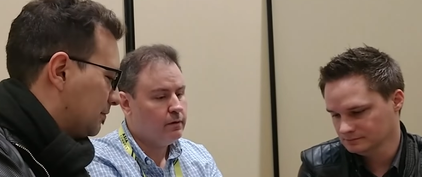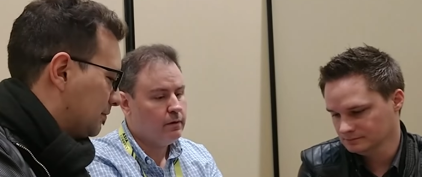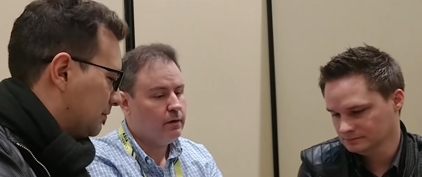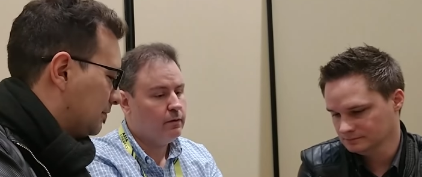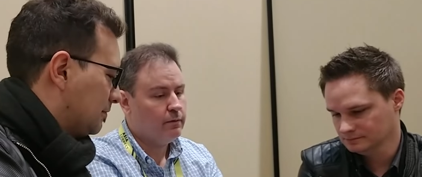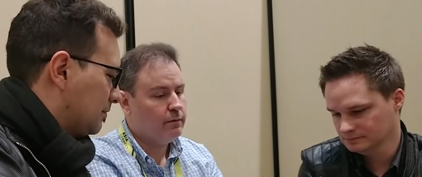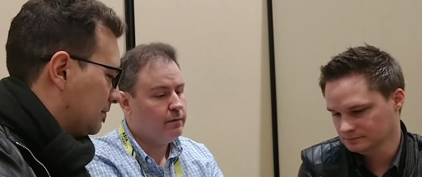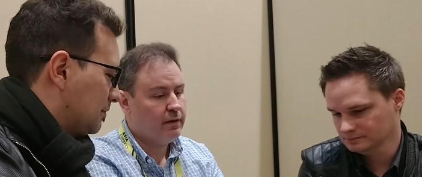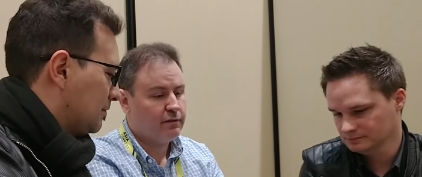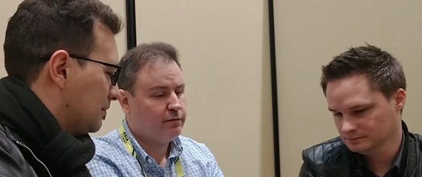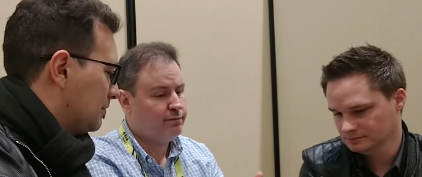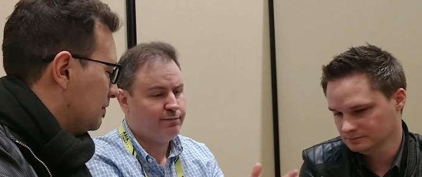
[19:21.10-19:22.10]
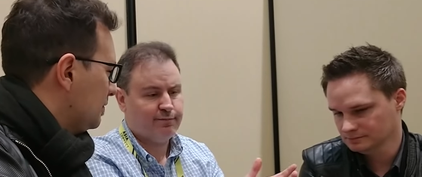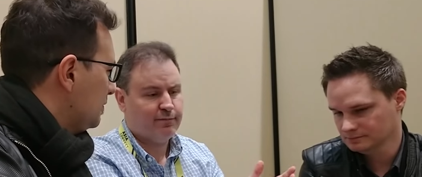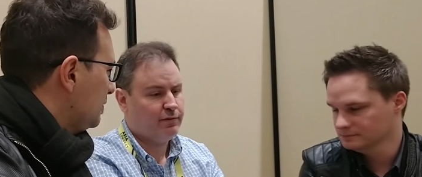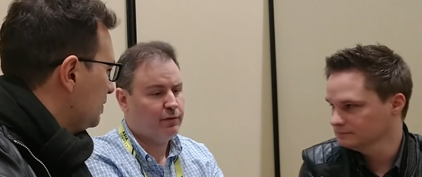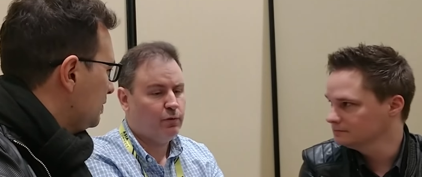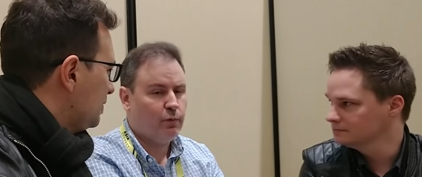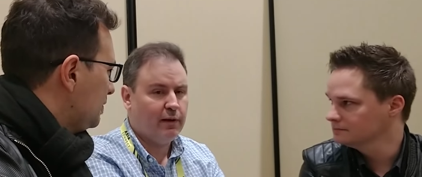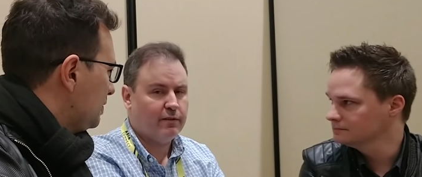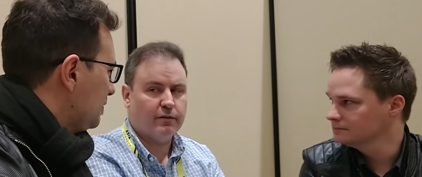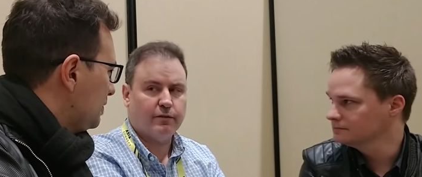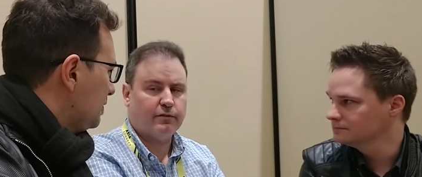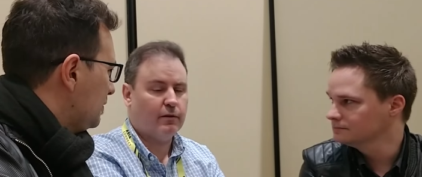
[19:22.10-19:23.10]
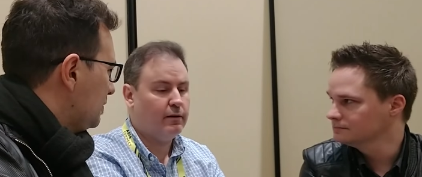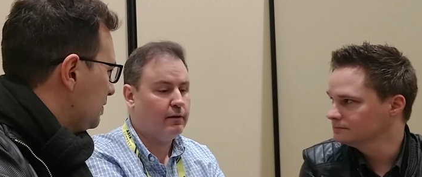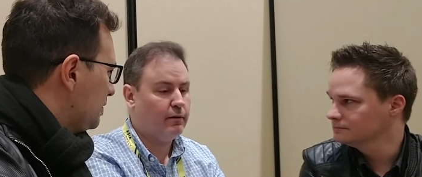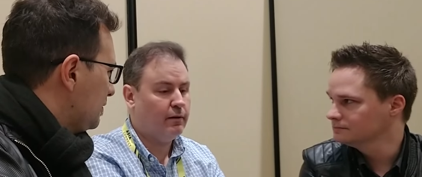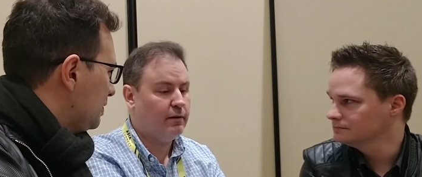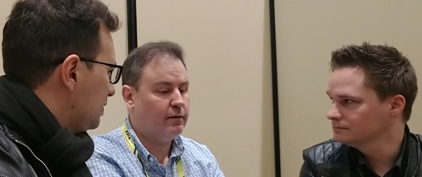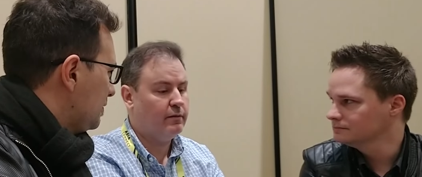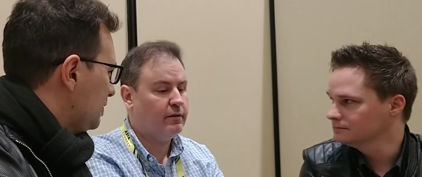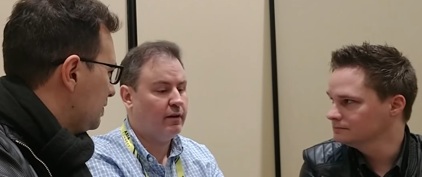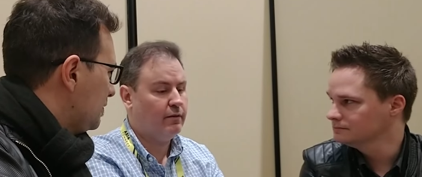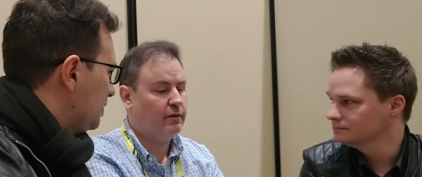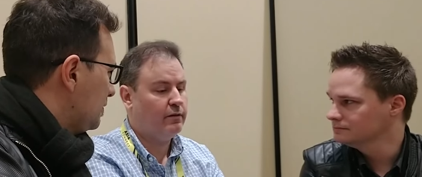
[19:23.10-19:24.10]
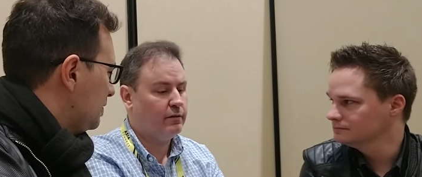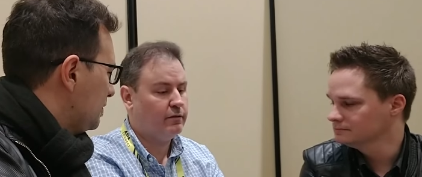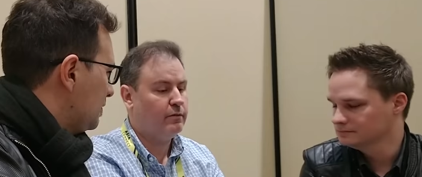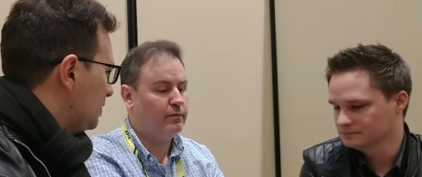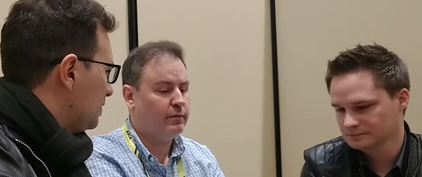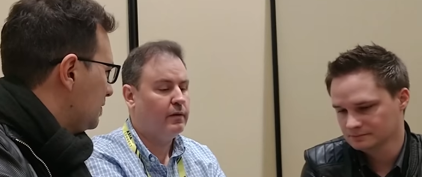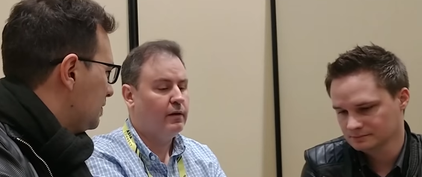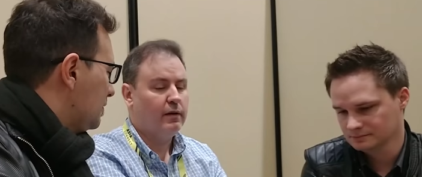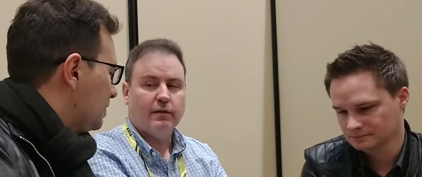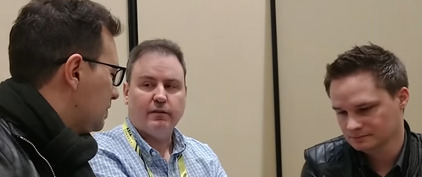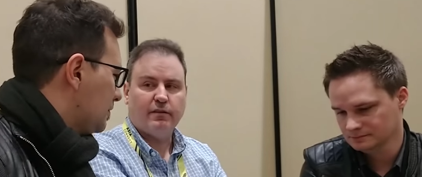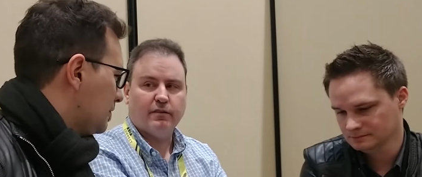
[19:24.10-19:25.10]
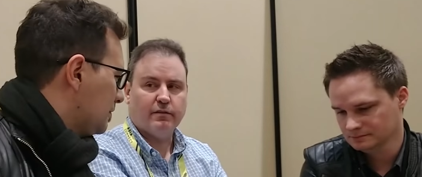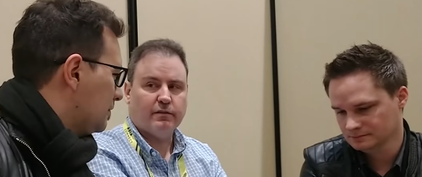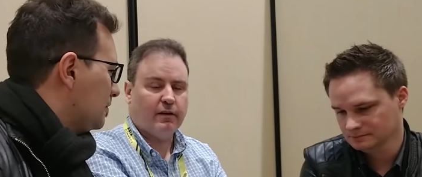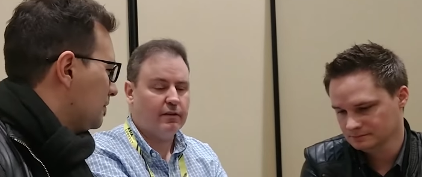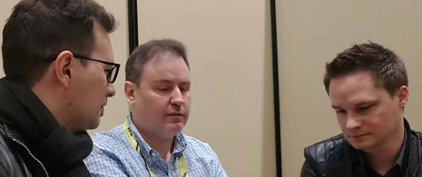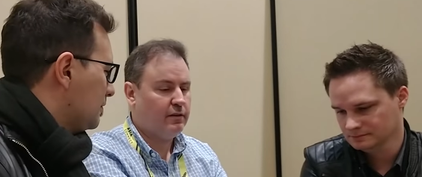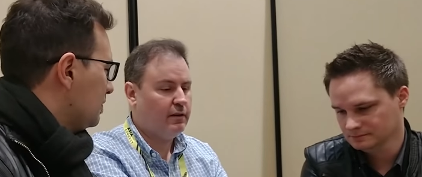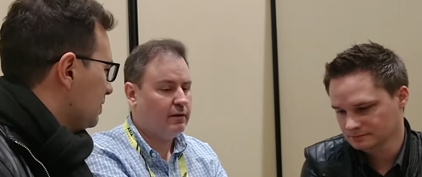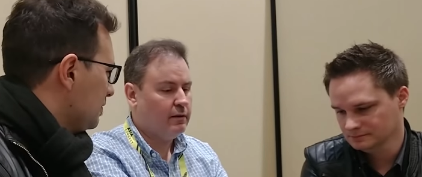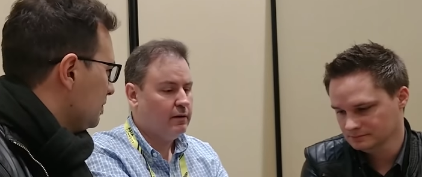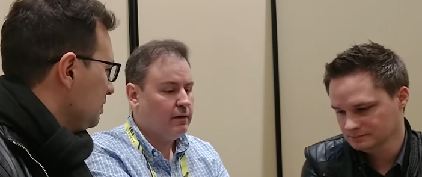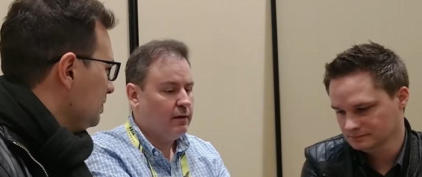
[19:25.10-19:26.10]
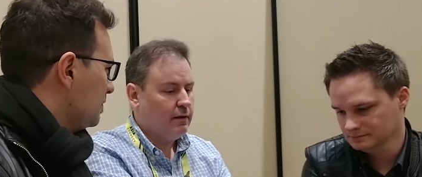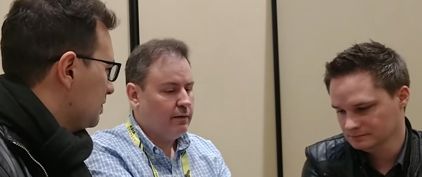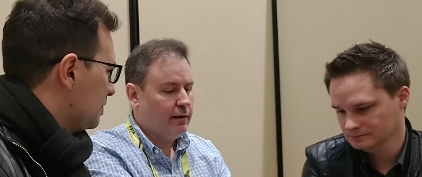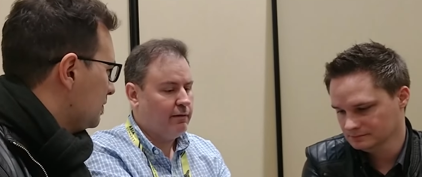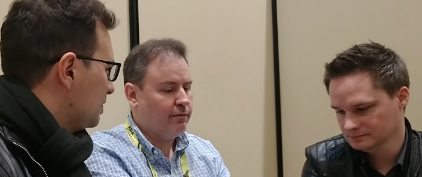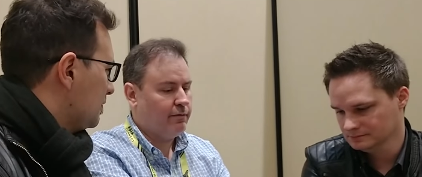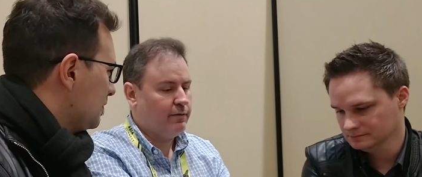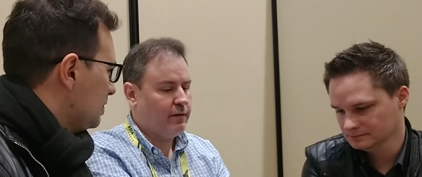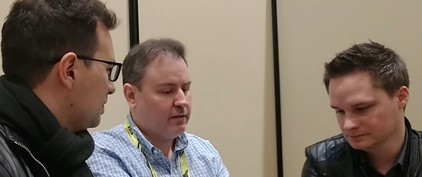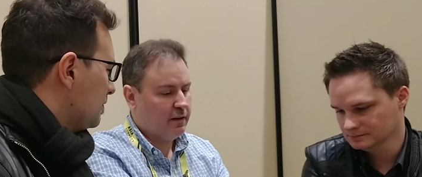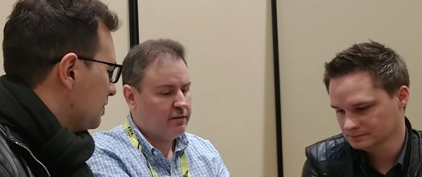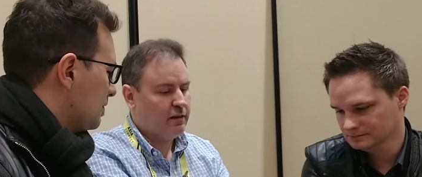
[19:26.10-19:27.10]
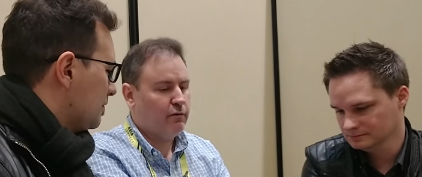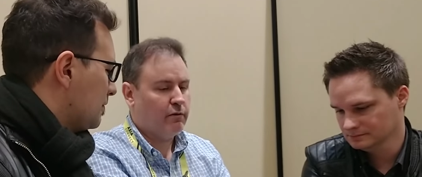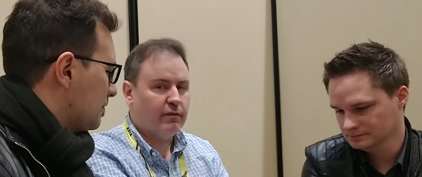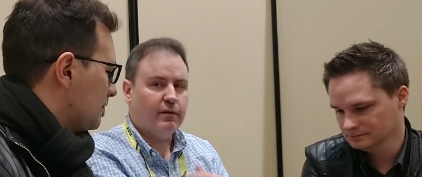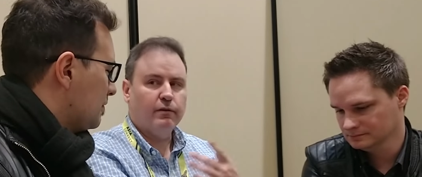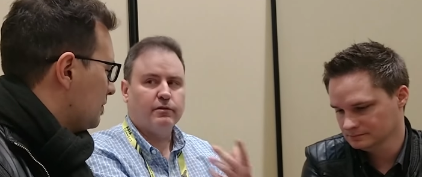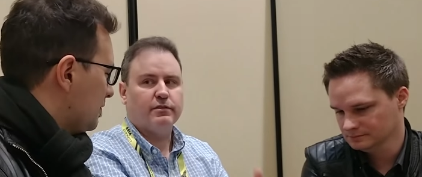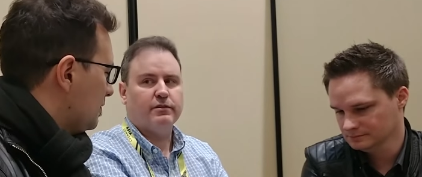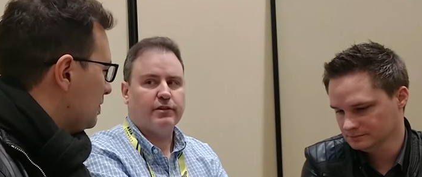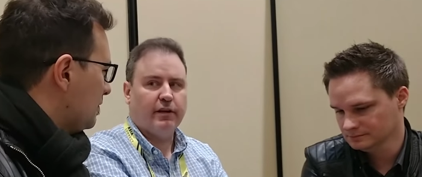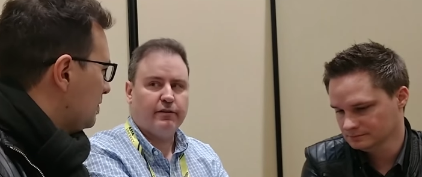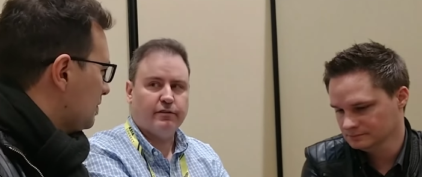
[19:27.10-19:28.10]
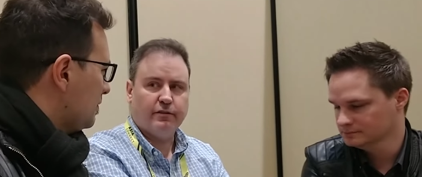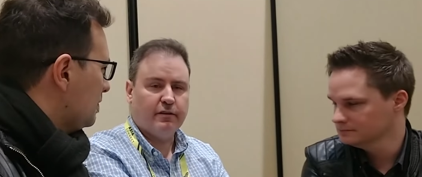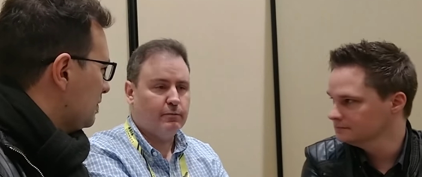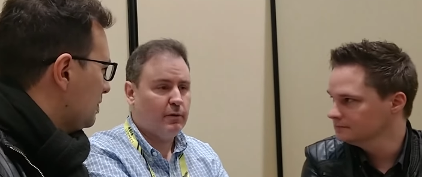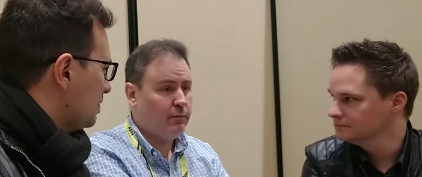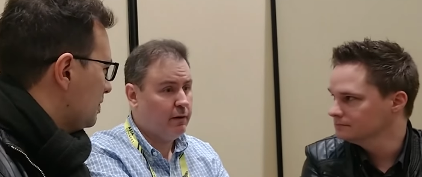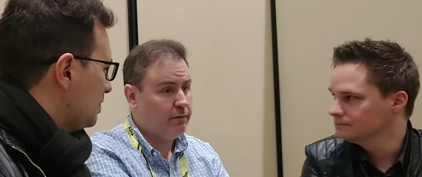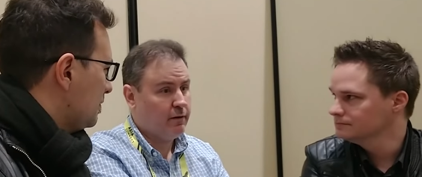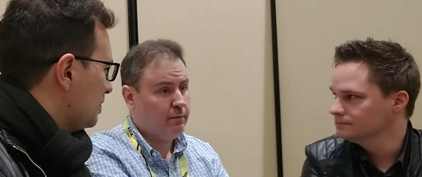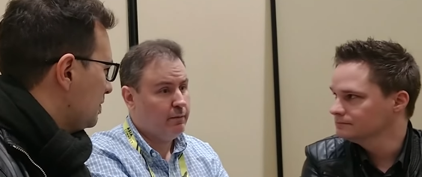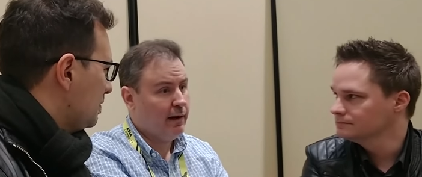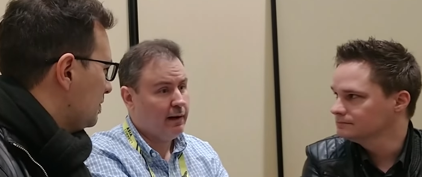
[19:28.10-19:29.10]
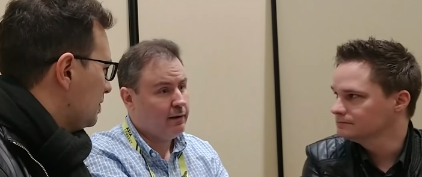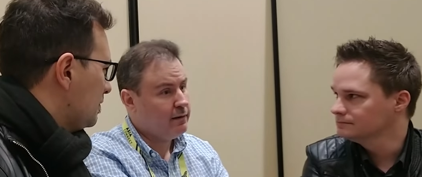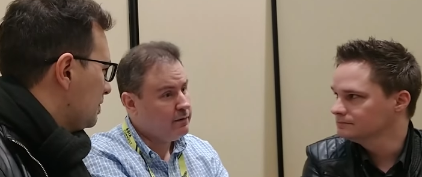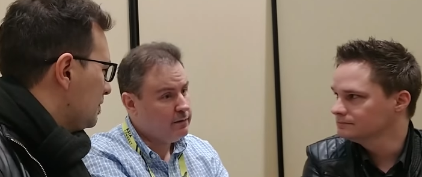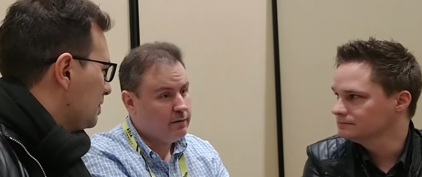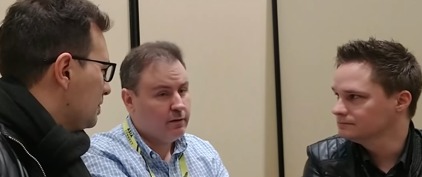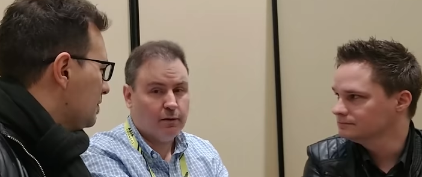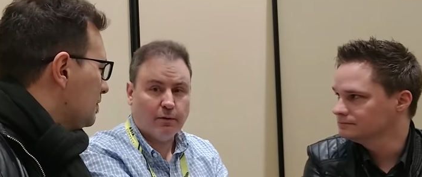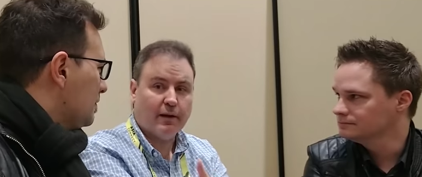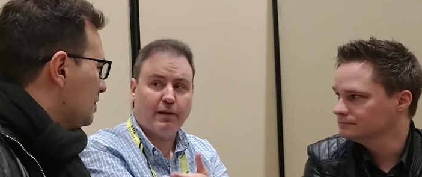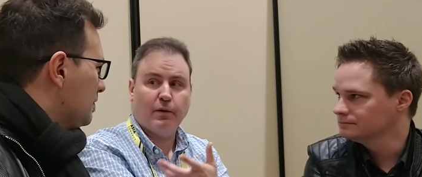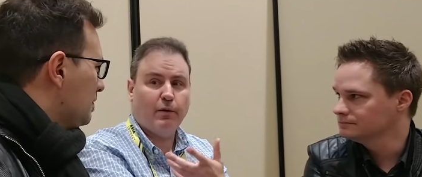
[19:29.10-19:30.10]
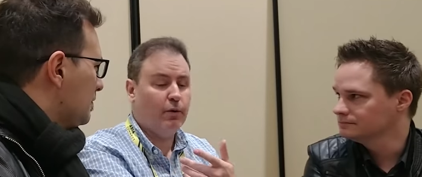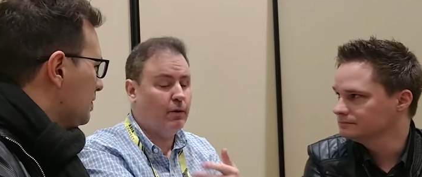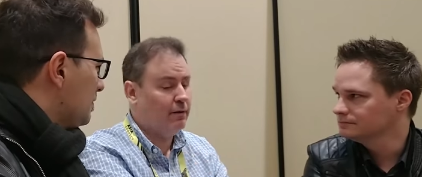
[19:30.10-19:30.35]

Speaker 1: you know, the next few weeks, they'll start entering into into some decent testing. Mm -hmm if the testing reveals that changes need to be if come back and you know like you